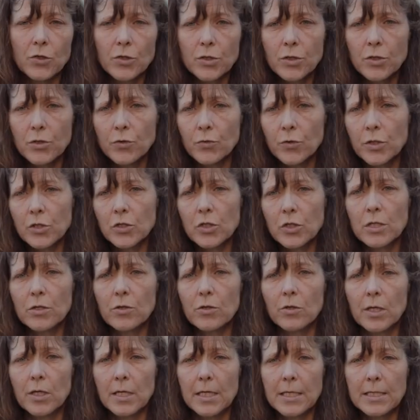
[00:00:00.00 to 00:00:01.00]
good nutrition,
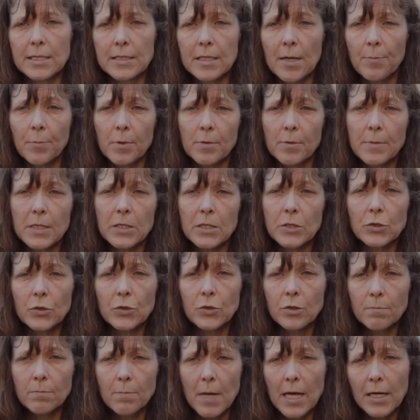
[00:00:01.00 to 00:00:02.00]
they're getting supplements,
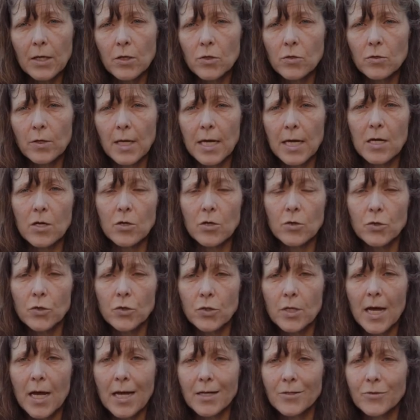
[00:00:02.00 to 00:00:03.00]
good medical care,
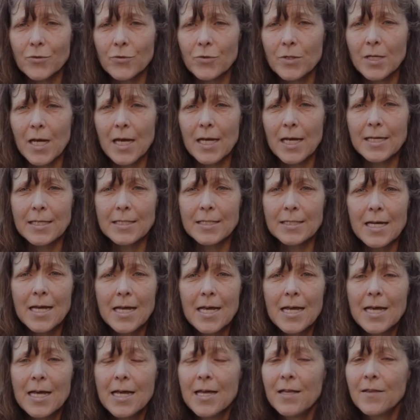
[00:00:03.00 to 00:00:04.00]
good exercise.
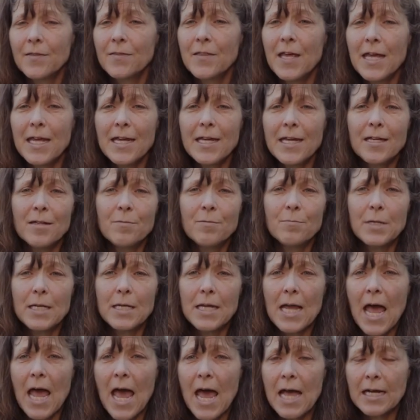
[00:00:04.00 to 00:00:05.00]
They can
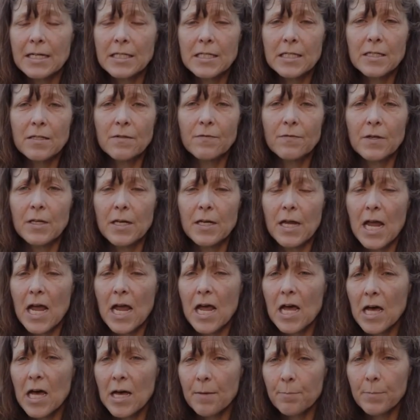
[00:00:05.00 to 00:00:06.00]
be active and
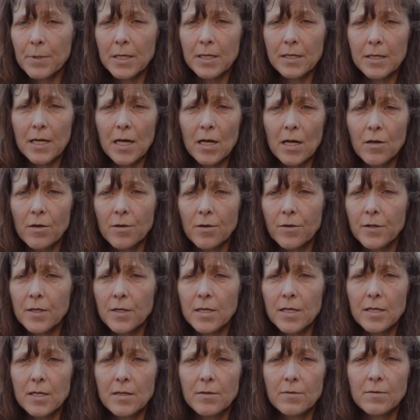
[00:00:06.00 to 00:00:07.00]
happy and
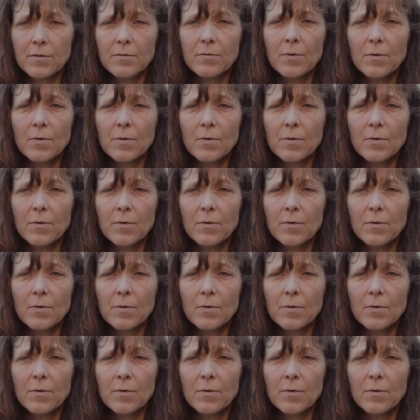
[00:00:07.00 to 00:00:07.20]
healthy